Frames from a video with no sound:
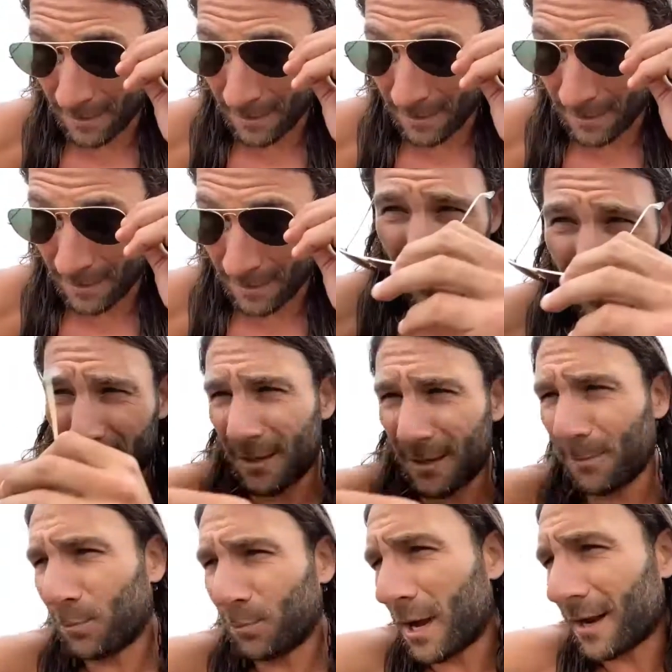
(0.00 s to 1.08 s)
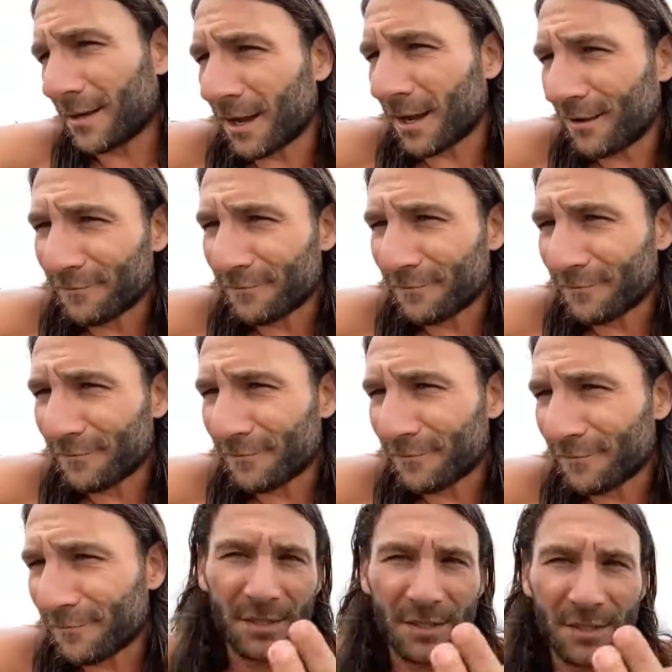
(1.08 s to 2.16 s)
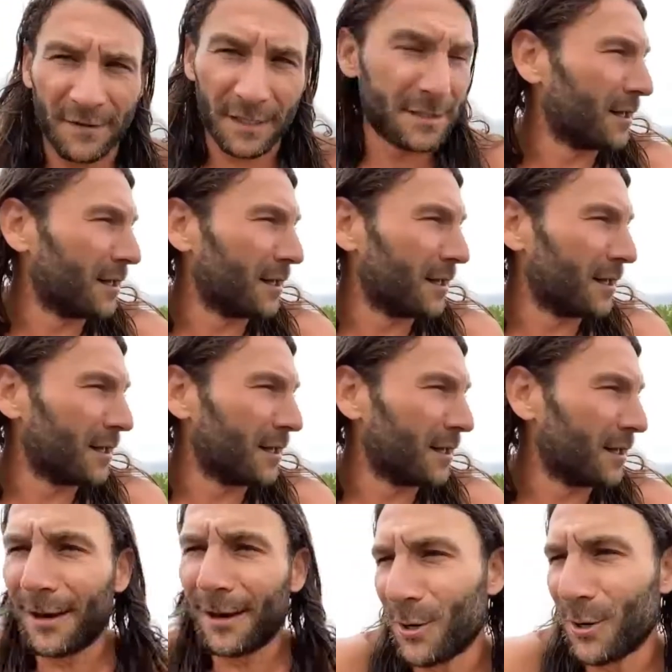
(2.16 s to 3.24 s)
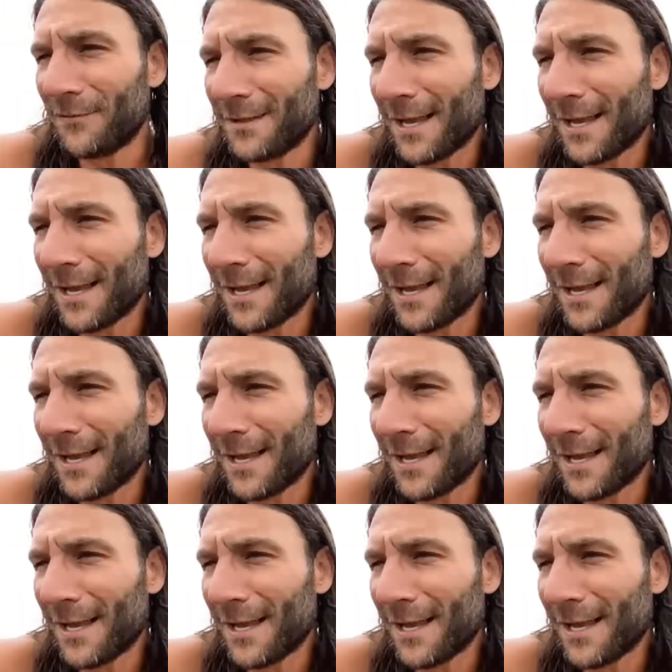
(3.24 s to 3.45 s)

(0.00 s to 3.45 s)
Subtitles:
a product of being punched in the face a lot. I don't know if it's